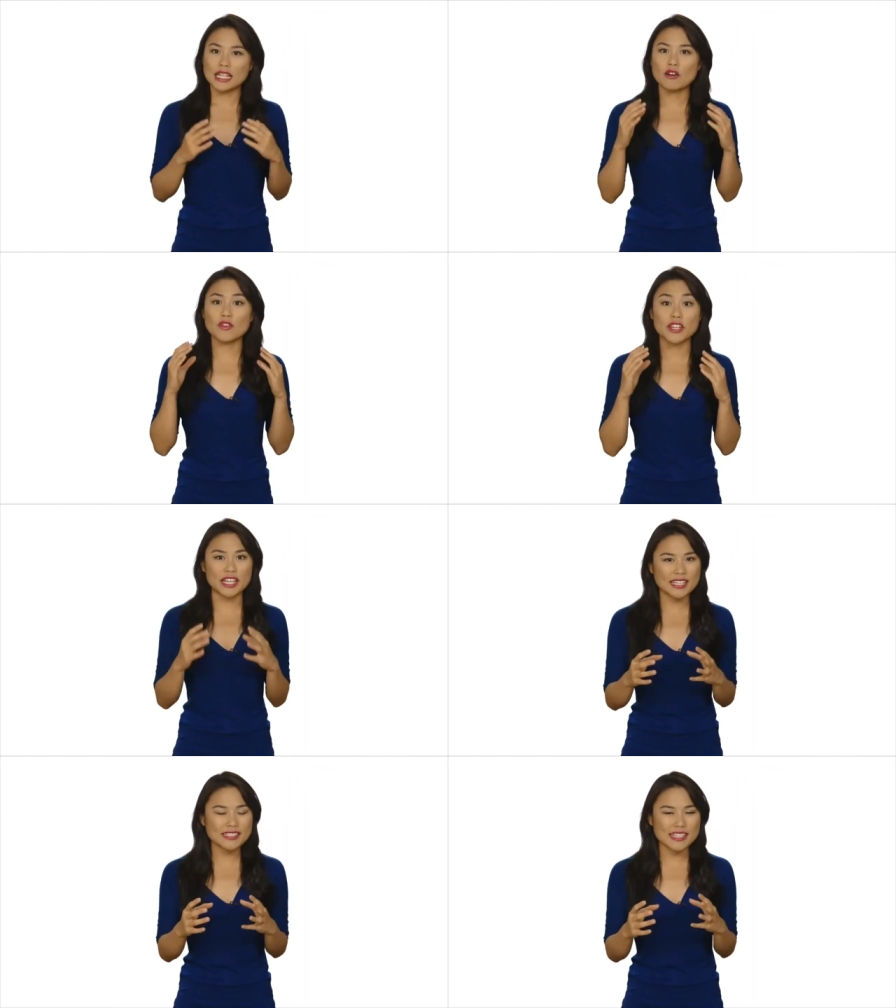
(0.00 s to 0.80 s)
Now for
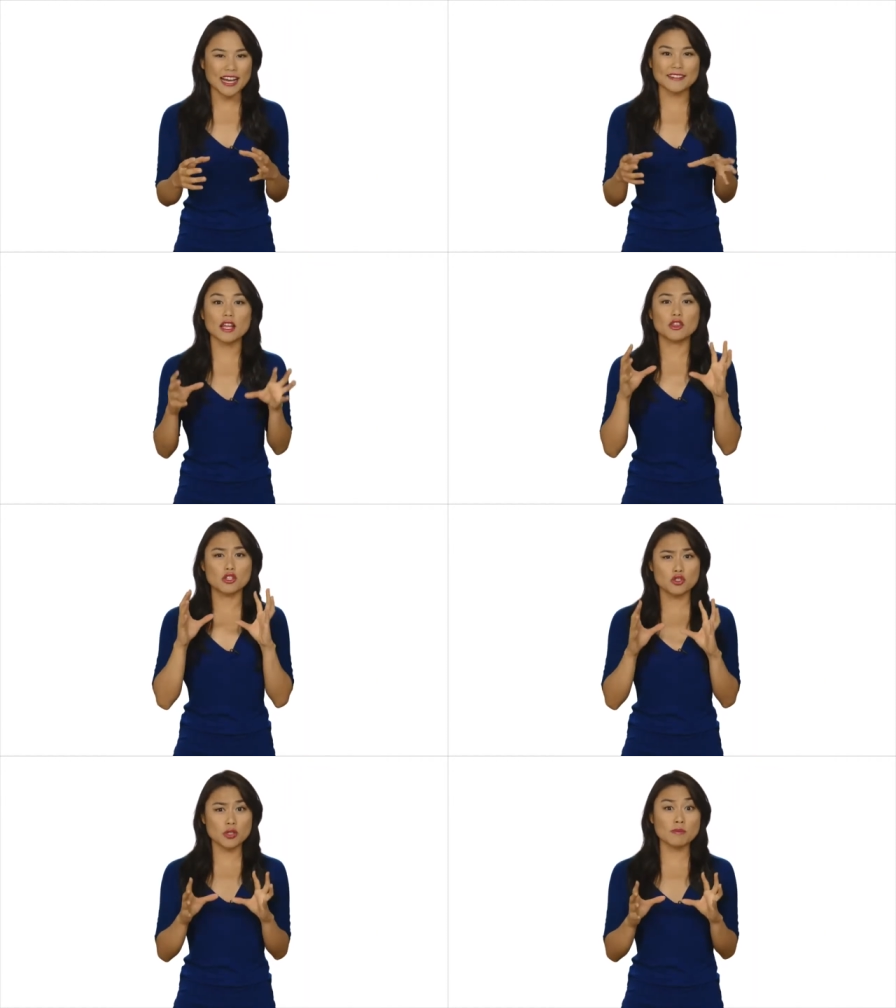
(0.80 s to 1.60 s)
the inside, the
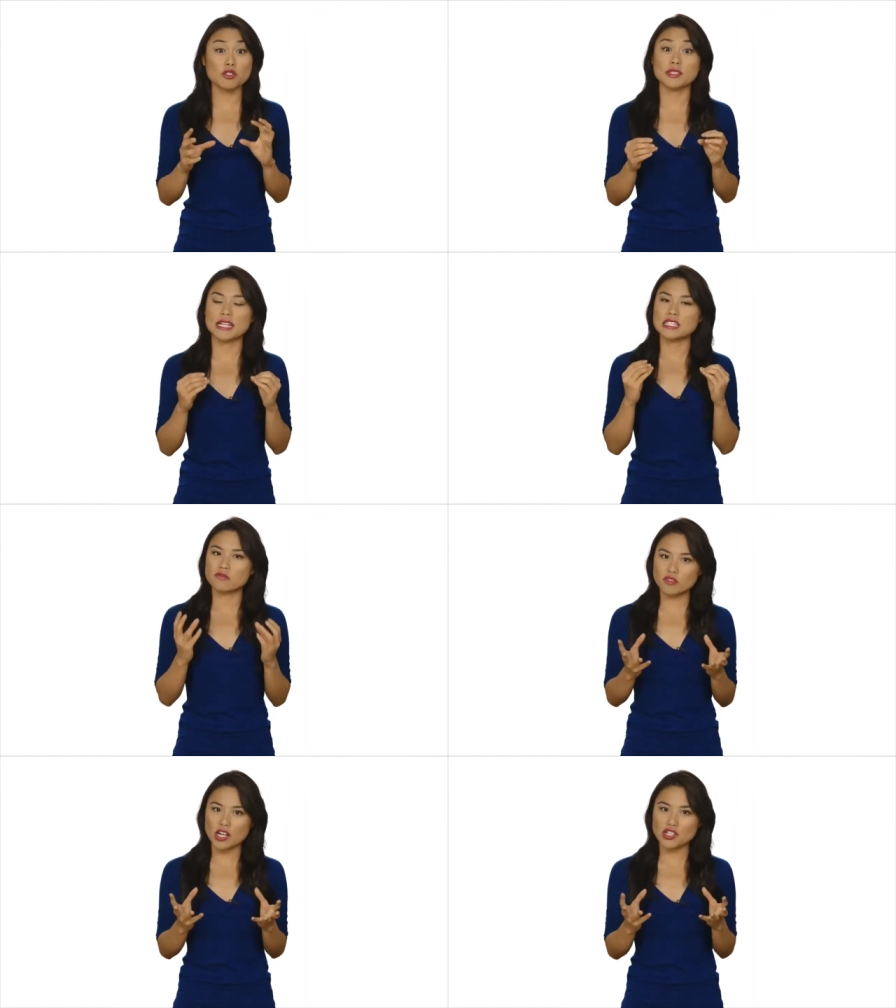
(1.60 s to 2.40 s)
shrimp should
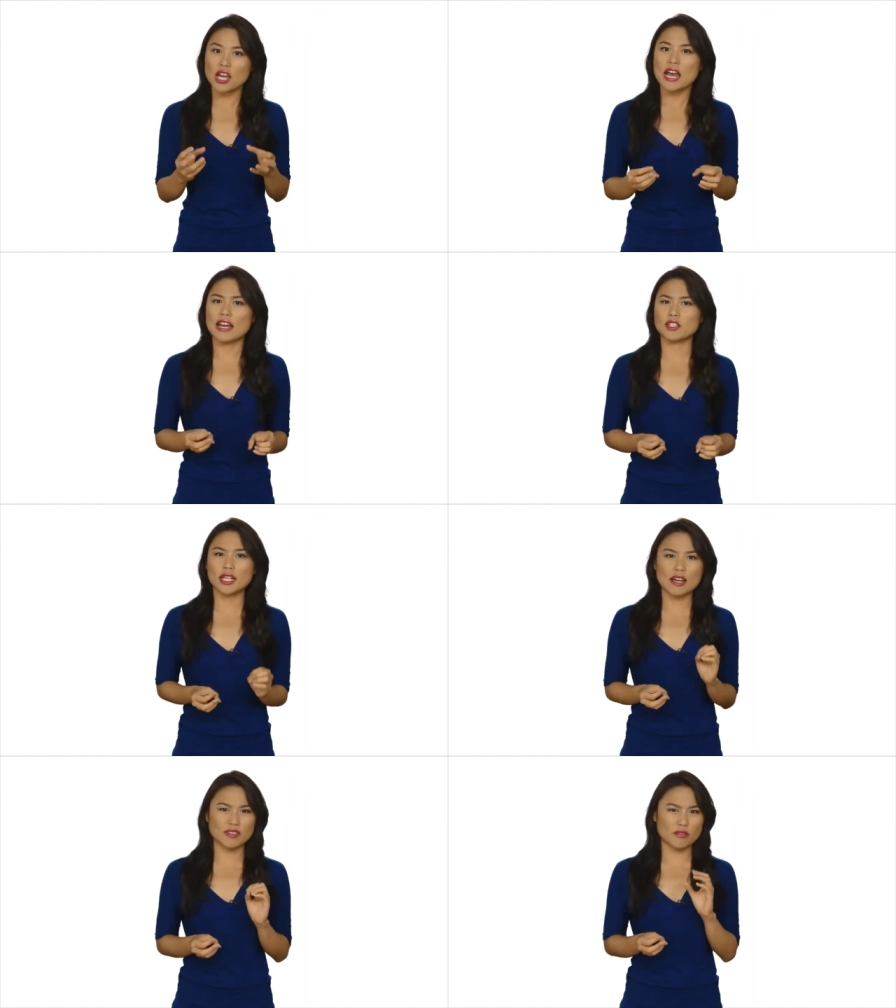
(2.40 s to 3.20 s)
taste fresh and
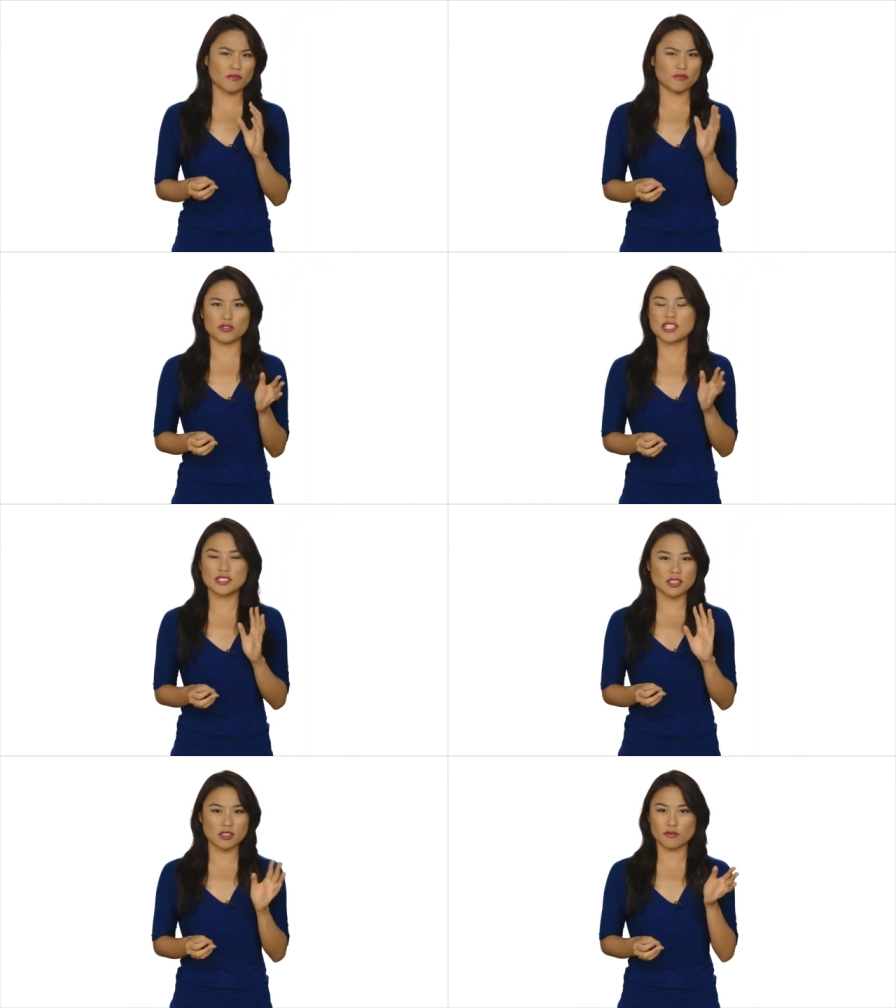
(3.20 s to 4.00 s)
not have that
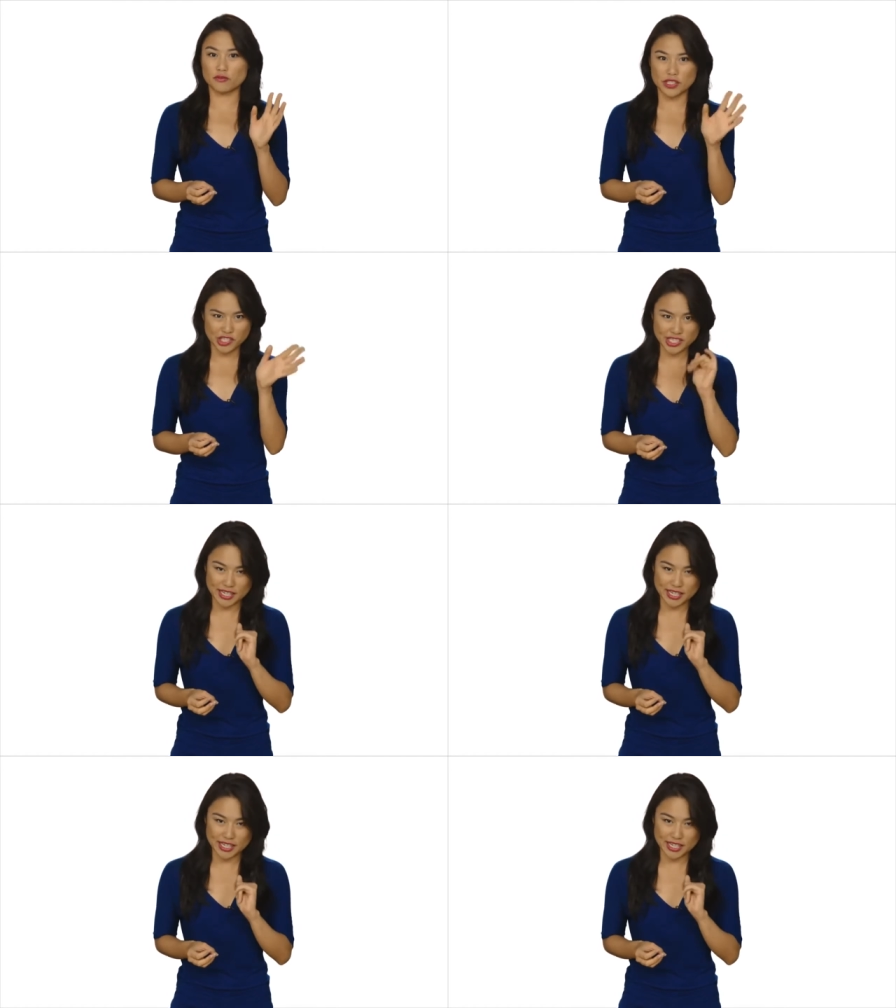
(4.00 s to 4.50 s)
freezer fridge